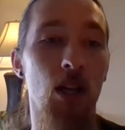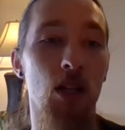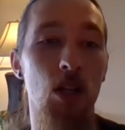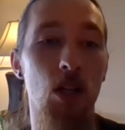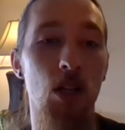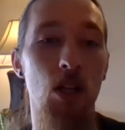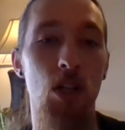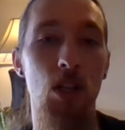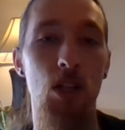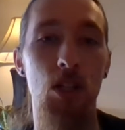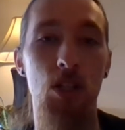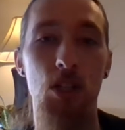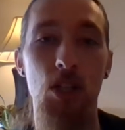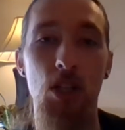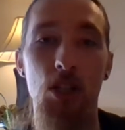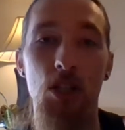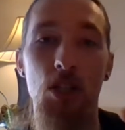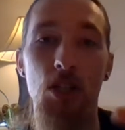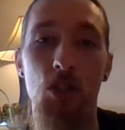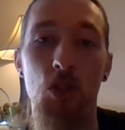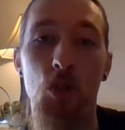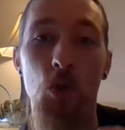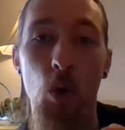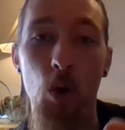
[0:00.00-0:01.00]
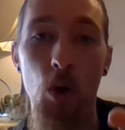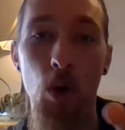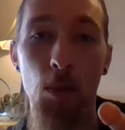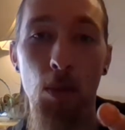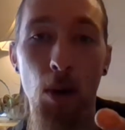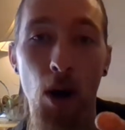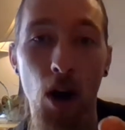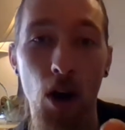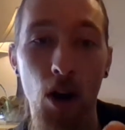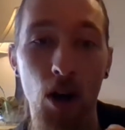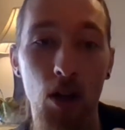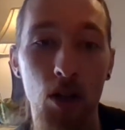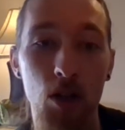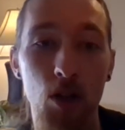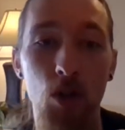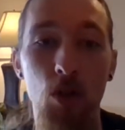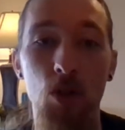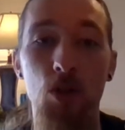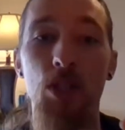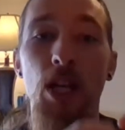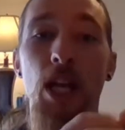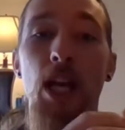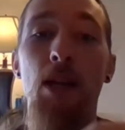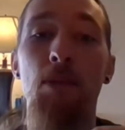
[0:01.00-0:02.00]
It's soil
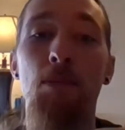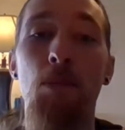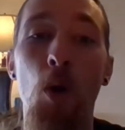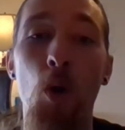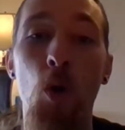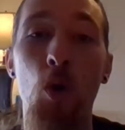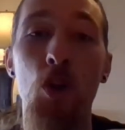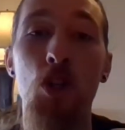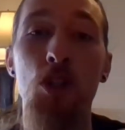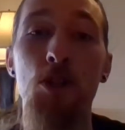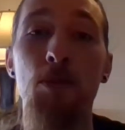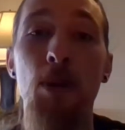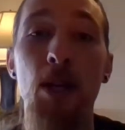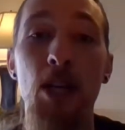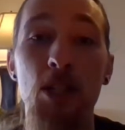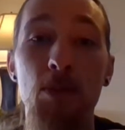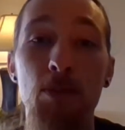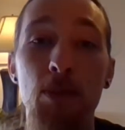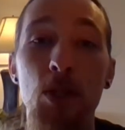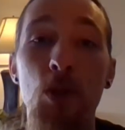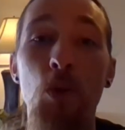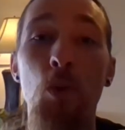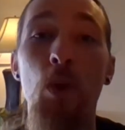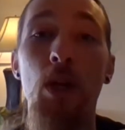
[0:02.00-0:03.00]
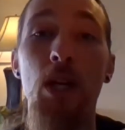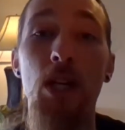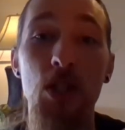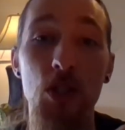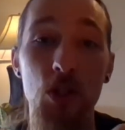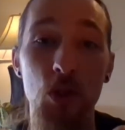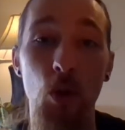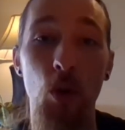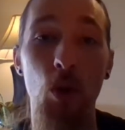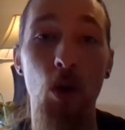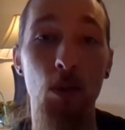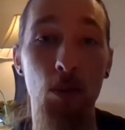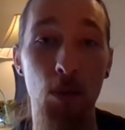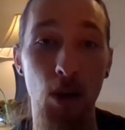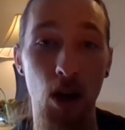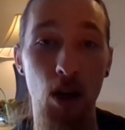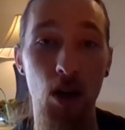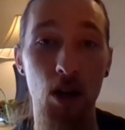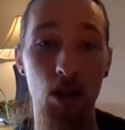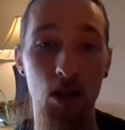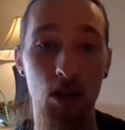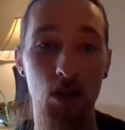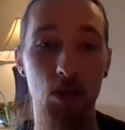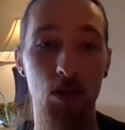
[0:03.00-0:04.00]
particles and pore space between soil
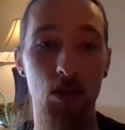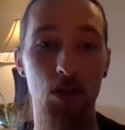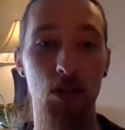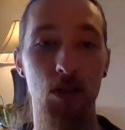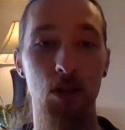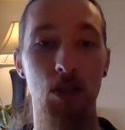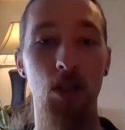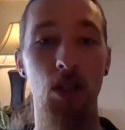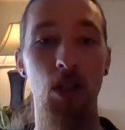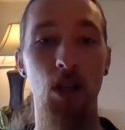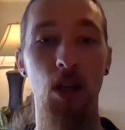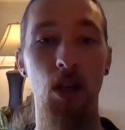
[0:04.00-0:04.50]
particles.